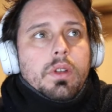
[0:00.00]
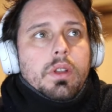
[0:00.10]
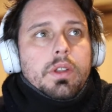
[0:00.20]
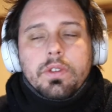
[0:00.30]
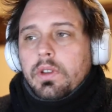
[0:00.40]

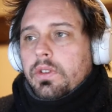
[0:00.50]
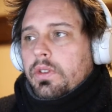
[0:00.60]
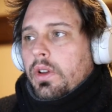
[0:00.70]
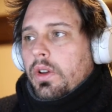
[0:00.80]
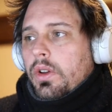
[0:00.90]
Let's see.
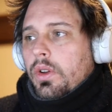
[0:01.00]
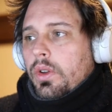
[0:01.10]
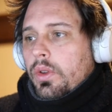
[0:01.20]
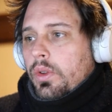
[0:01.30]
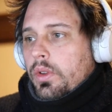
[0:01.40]

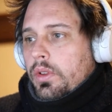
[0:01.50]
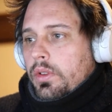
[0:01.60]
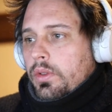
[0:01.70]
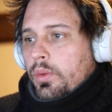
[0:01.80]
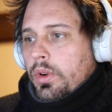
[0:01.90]
So
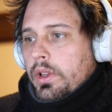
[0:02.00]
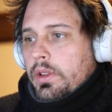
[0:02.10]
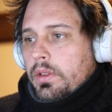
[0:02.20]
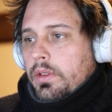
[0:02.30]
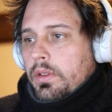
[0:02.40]

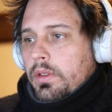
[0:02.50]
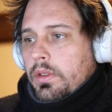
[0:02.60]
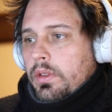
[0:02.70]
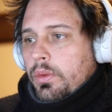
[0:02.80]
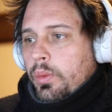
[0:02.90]

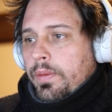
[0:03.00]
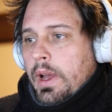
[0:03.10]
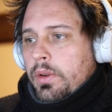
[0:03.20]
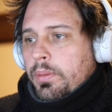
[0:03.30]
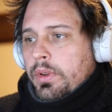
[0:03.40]
we've
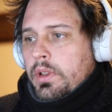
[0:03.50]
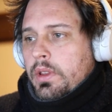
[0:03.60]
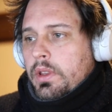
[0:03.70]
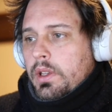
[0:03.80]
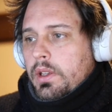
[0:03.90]
outputted
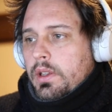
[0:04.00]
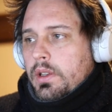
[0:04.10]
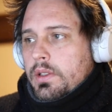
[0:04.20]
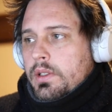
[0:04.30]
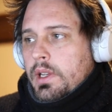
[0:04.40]
the
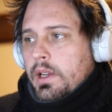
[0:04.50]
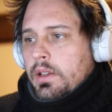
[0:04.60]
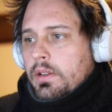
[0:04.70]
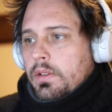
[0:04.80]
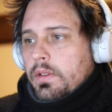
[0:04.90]

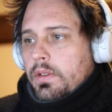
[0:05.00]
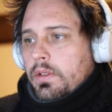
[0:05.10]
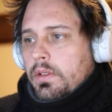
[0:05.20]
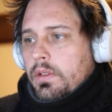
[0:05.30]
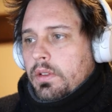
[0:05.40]
second
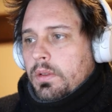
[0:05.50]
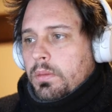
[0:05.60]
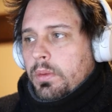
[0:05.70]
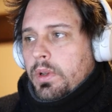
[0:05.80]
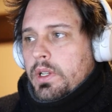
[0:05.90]

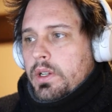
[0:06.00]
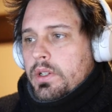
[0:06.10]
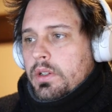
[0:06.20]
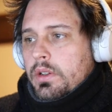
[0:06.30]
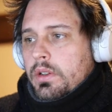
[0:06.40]

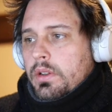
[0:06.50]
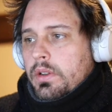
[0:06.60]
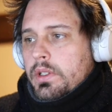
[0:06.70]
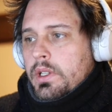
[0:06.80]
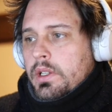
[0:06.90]
permutation,
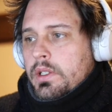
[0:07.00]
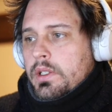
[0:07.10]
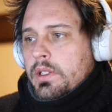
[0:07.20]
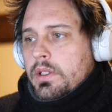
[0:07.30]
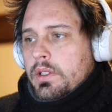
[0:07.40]
6,
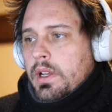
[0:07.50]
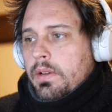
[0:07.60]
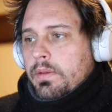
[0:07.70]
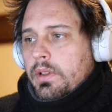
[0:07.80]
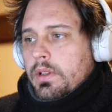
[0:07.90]

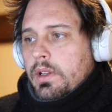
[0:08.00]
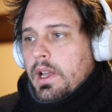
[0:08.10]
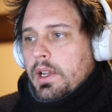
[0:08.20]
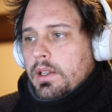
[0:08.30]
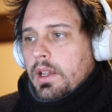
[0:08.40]
7,
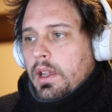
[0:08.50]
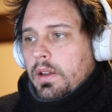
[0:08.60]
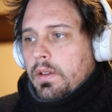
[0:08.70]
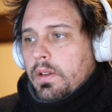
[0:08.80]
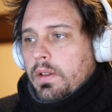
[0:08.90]
9, 8.